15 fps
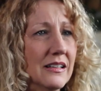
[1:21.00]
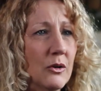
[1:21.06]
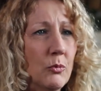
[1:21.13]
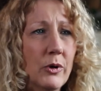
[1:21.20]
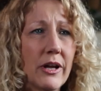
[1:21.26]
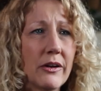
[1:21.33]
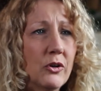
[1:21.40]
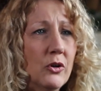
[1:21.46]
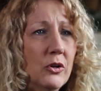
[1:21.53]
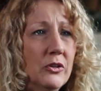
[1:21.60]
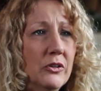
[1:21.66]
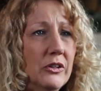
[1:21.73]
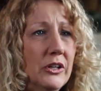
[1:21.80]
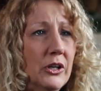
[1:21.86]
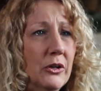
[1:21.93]
And when I
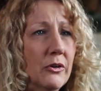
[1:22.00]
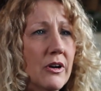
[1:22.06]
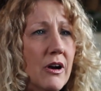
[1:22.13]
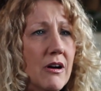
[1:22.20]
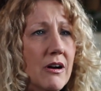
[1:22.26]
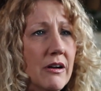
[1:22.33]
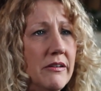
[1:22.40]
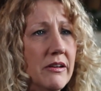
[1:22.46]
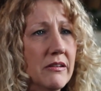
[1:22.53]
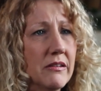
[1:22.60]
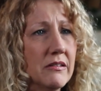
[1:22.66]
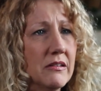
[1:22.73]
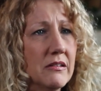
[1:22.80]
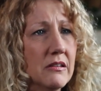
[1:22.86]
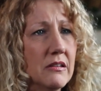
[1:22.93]
couldn't hear God,
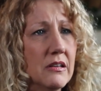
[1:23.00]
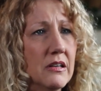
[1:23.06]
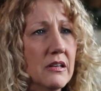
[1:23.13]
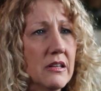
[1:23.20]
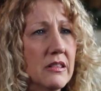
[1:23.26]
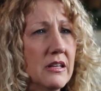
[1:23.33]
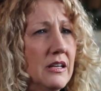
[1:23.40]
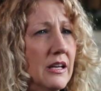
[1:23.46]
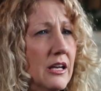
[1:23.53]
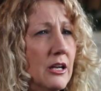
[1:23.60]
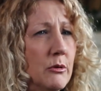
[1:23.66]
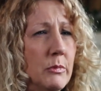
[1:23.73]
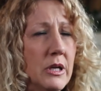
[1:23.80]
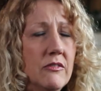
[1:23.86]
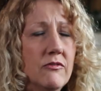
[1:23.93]
the
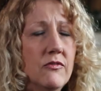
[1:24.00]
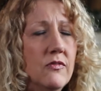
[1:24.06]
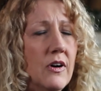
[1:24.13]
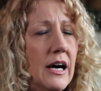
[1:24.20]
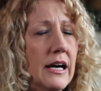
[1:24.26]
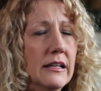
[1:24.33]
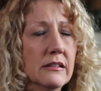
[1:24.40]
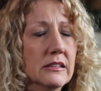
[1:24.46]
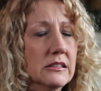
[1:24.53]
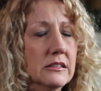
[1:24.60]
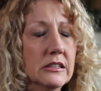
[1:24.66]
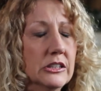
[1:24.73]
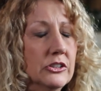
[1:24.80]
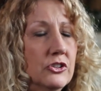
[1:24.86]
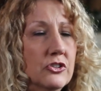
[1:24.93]
enemy
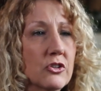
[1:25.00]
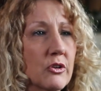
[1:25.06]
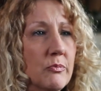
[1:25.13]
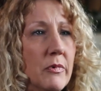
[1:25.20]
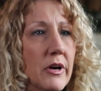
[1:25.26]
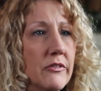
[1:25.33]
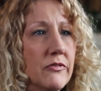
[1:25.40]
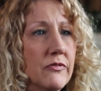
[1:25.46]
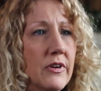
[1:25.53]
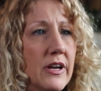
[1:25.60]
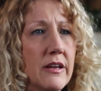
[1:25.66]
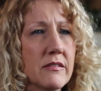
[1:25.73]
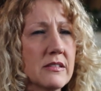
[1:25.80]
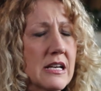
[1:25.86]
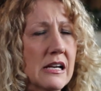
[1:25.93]
violently shook my
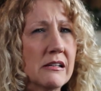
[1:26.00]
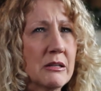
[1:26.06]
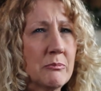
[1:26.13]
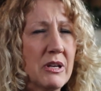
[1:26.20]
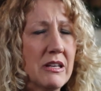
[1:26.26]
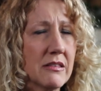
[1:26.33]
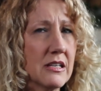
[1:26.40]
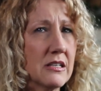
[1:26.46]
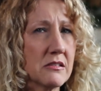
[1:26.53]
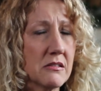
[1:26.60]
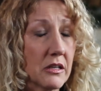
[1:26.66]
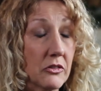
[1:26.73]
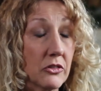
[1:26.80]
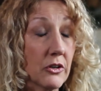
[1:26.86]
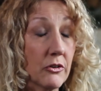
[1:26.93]
faith, telling me things
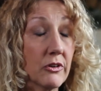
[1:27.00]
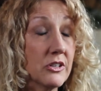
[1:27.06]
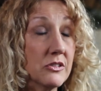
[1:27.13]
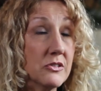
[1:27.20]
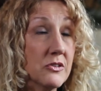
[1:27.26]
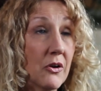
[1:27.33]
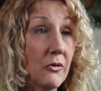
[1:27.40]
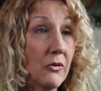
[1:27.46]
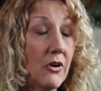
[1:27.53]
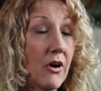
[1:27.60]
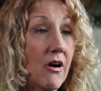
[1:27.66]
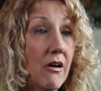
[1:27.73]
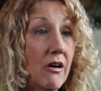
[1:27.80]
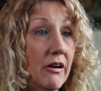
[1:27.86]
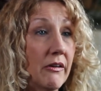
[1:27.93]
like, there is no
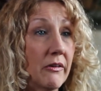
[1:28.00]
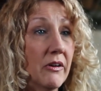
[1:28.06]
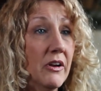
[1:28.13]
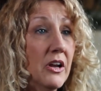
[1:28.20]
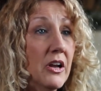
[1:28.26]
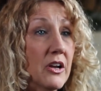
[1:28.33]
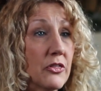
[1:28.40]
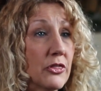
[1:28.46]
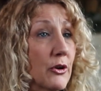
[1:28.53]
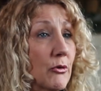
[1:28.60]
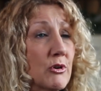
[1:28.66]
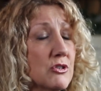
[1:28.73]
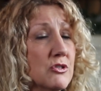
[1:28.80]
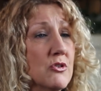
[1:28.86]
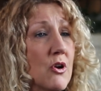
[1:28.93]
God, or
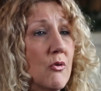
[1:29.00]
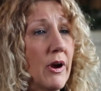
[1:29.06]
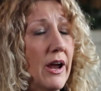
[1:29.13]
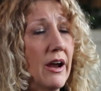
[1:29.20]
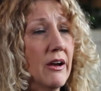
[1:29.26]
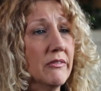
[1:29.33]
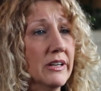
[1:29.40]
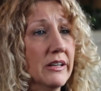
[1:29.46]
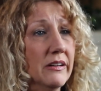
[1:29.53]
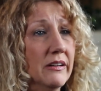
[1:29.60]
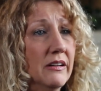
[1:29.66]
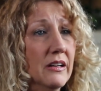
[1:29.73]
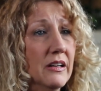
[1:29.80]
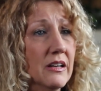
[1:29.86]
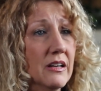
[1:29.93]
there is no
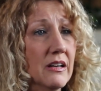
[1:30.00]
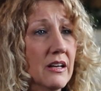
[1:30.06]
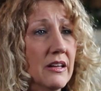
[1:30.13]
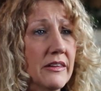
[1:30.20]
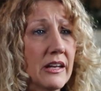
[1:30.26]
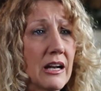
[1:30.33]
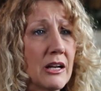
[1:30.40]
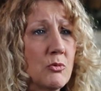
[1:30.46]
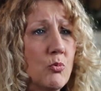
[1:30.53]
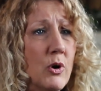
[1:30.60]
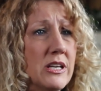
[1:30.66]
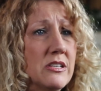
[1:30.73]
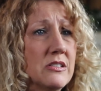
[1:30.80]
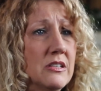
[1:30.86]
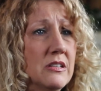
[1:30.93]
heaven, and that I'd
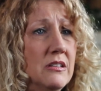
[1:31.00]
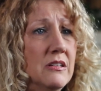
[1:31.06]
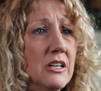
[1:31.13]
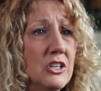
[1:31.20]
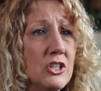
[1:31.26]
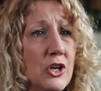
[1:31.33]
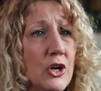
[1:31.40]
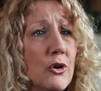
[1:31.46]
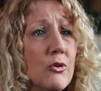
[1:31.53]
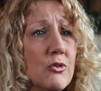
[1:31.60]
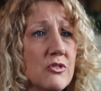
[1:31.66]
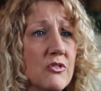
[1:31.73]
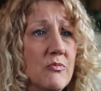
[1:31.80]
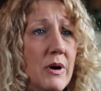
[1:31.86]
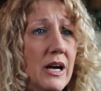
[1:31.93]
wasted
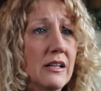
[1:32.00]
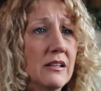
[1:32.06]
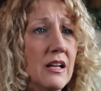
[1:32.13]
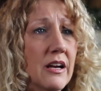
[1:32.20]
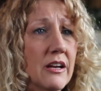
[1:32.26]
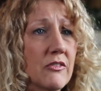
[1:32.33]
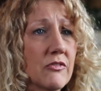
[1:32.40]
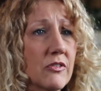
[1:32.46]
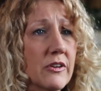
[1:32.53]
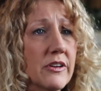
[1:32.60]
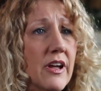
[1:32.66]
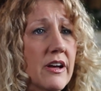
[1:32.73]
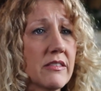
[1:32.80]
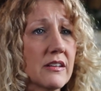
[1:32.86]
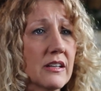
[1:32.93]
years of my life for
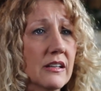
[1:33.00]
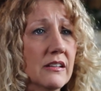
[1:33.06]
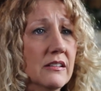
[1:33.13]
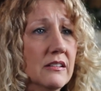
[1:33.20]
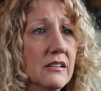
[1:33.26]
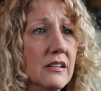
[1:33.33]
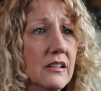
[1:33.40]
nothing.